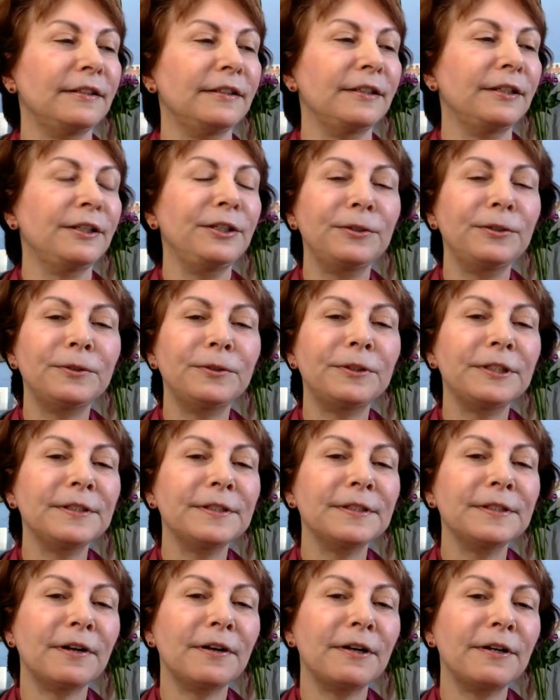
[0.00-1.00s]

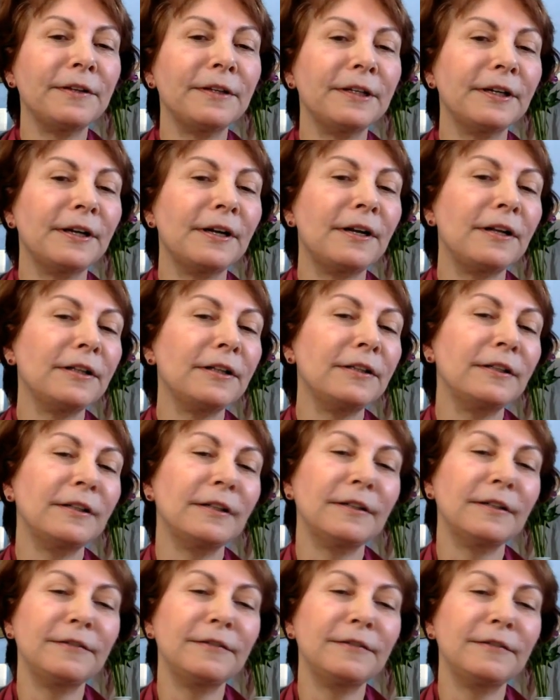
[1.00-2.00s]
yours are the color
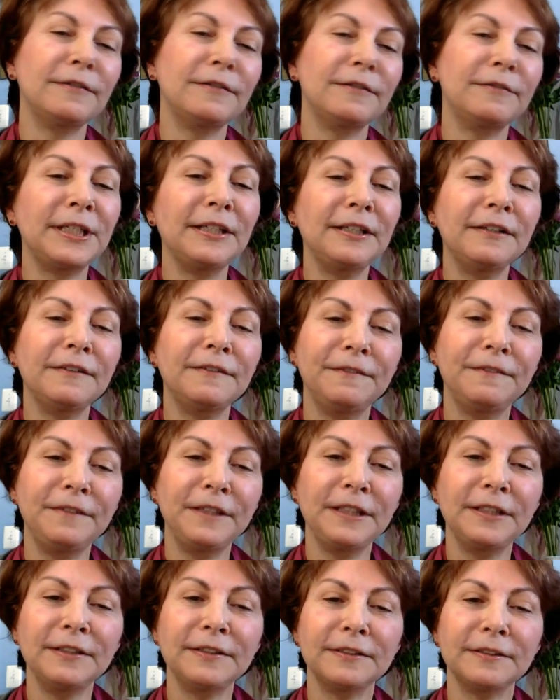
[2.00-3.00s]
of muddy
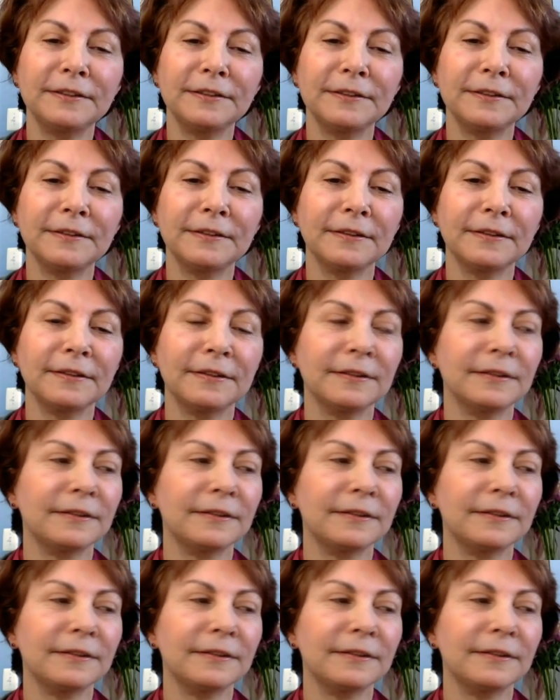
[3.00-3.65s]
fields.